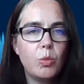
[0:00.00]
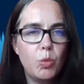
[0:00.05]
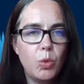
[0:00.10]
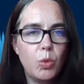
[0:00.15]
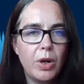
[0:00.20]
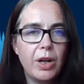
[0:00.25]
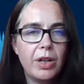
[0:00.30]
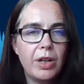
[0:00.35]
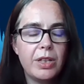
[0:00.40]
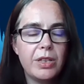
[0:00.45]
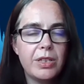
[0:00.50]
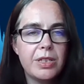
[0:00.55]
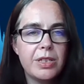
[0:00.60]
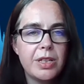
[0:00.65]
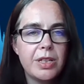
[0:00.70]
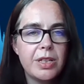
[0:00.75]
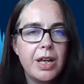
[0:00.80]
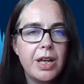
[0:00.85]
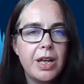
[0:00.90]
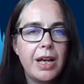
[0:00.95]
worked
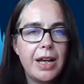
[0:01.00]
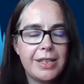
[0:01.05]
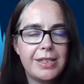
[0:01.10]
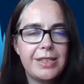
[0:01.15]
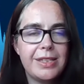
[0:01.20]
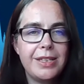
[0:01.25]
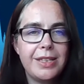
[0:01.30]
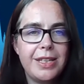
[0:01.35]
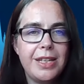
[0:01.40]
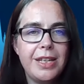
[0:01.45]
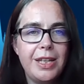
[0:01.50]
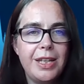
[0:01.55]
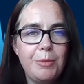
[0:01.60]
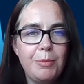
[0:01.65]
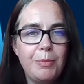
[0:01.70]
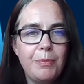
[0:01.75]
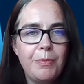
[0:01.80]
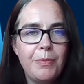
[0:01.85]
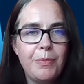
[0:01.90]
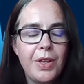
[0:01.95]
as a team.